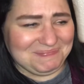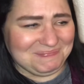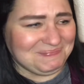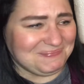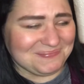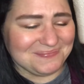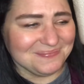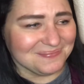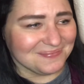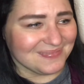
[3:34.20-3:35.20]

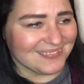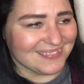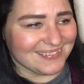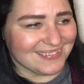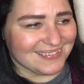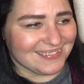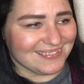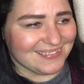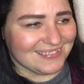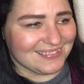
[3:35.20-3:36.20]

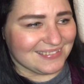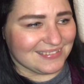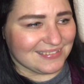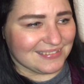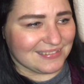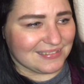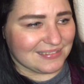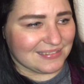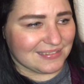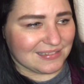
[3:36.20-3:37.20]

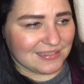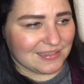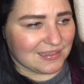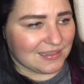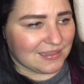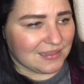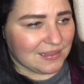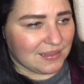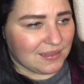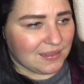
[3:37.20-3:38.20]

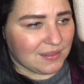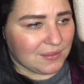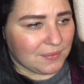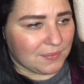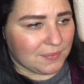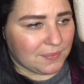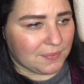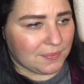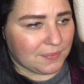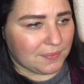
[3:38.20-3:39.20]

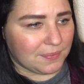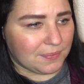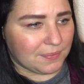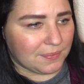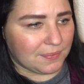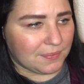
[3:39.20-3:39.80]
No one is speaking in this clip.